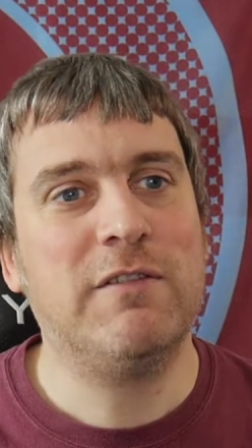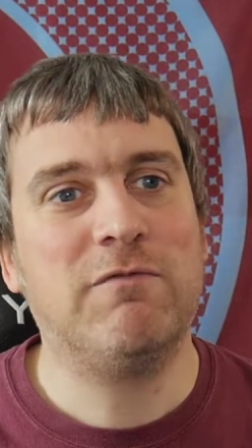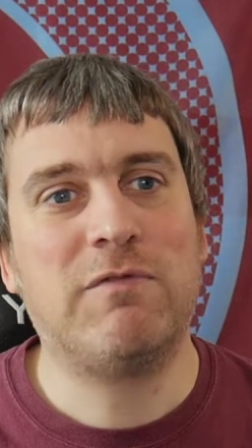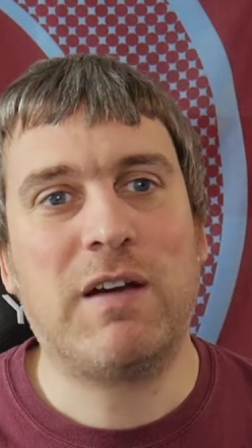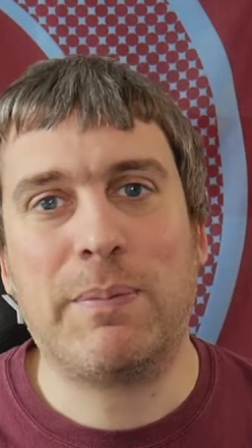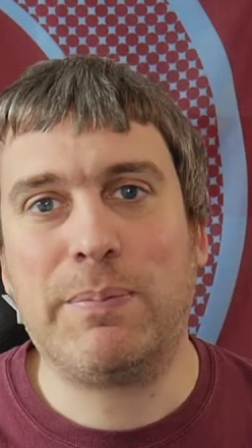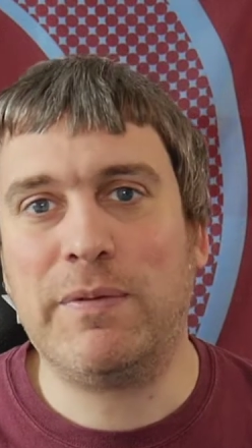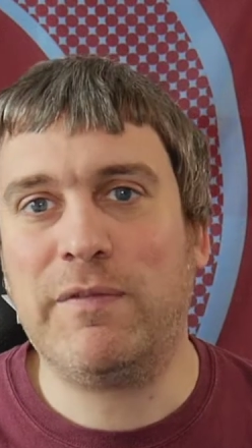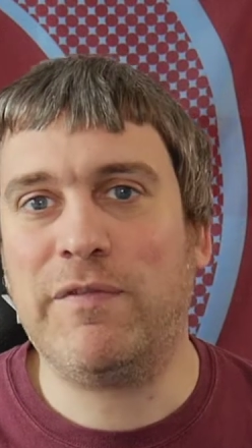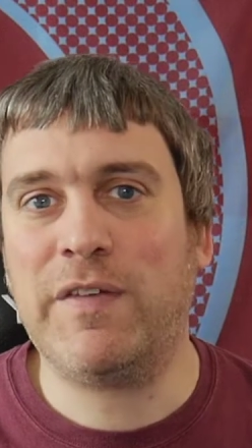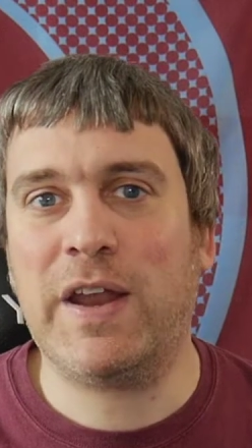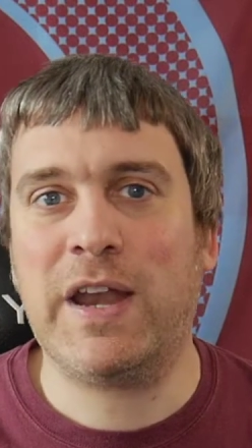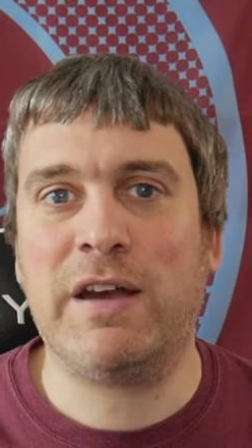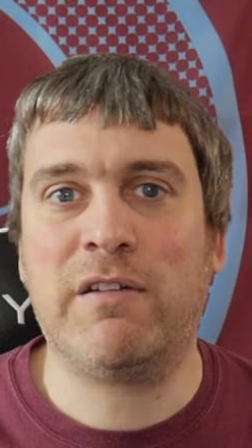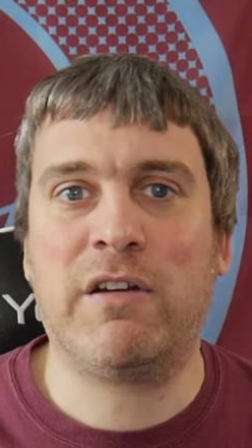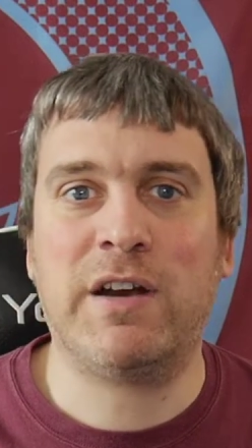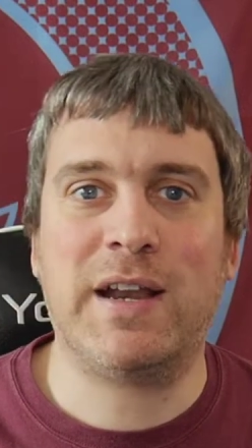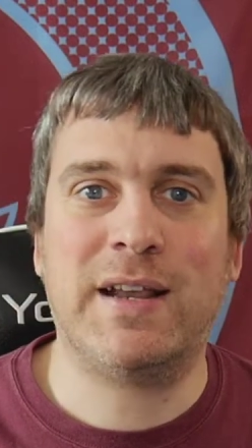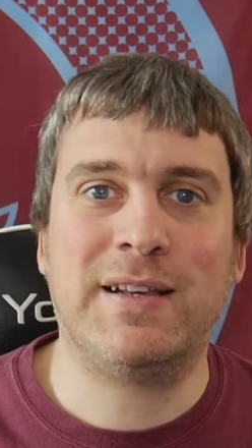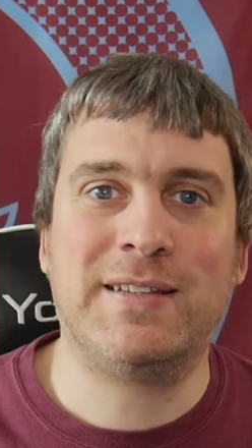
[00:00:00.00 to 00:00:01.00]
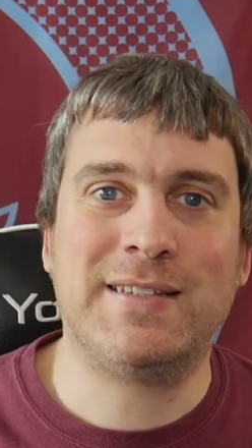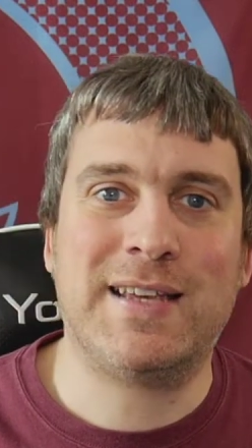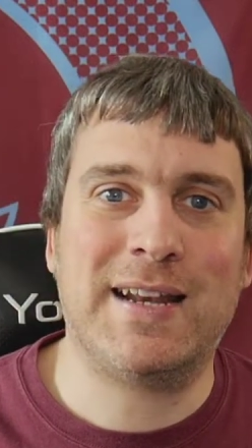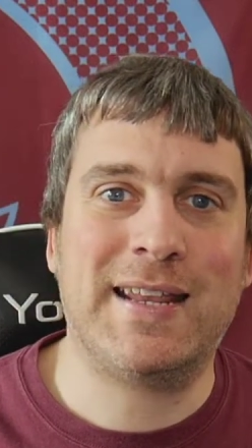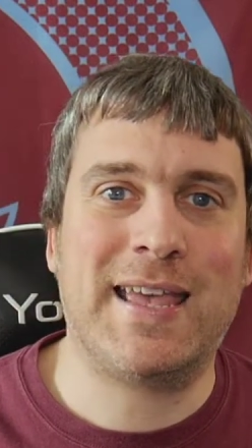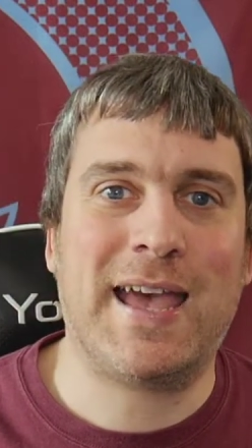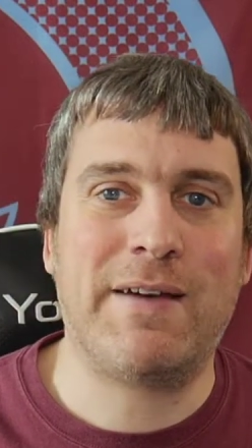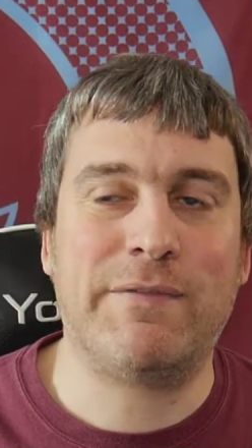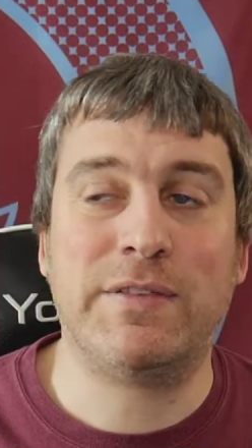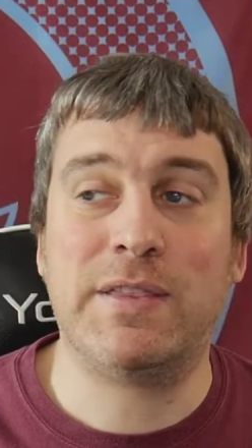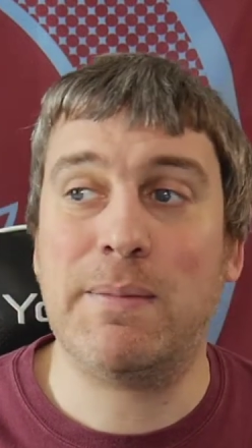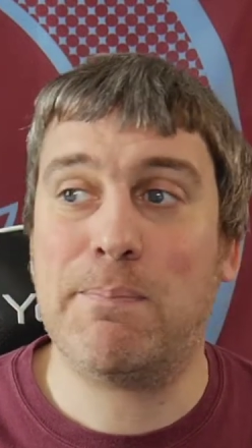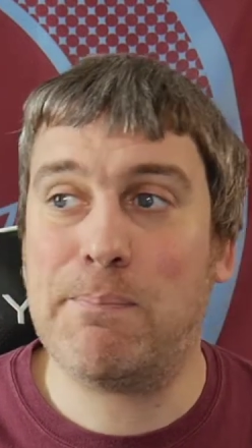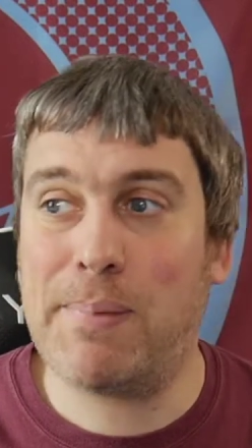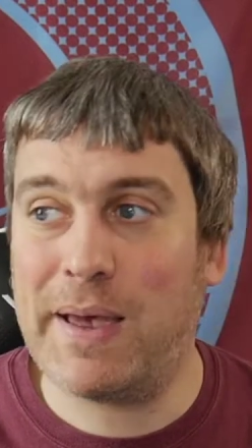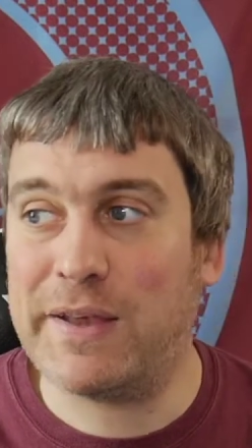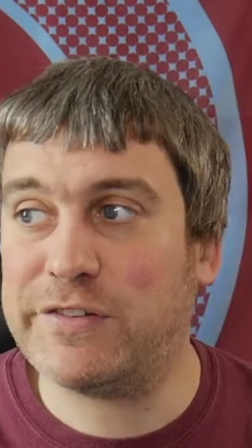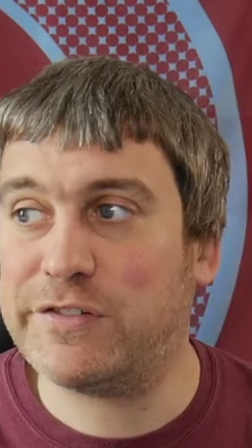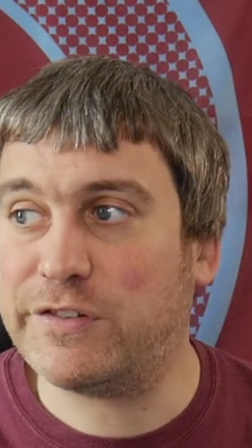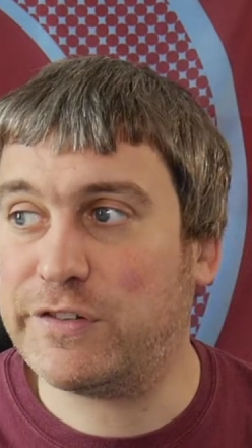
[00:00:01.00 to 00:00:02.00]
Rapid Vienna aren't exactly having the
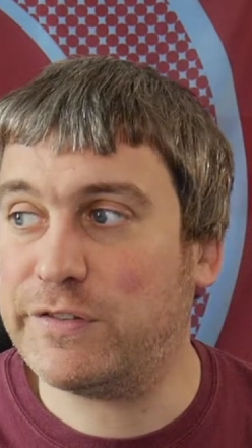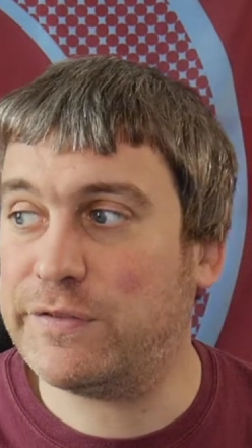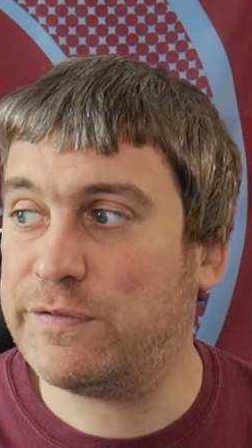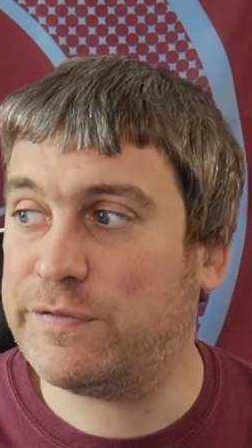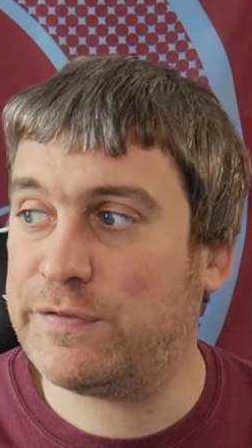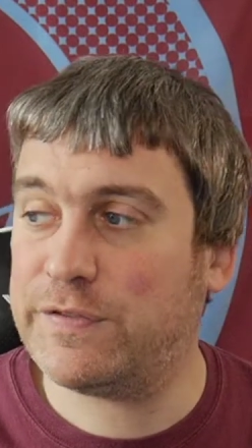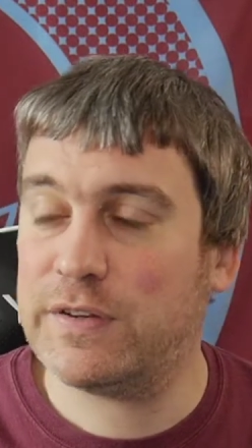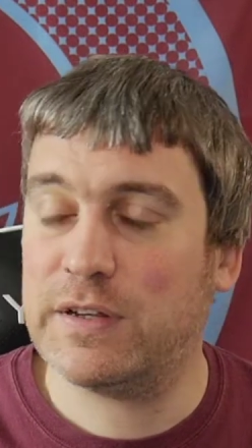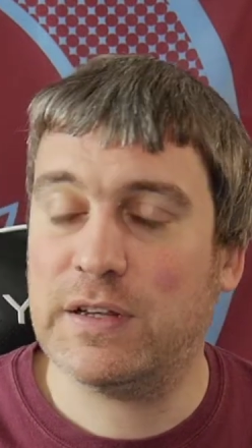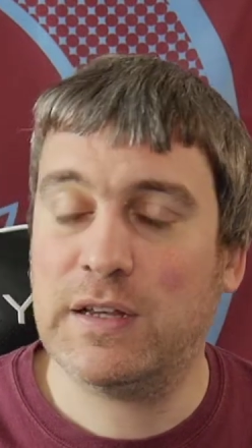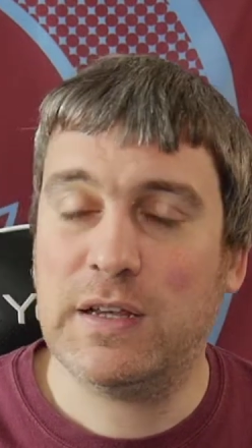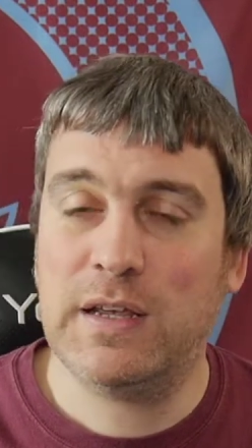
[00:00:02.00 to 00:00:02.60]
best of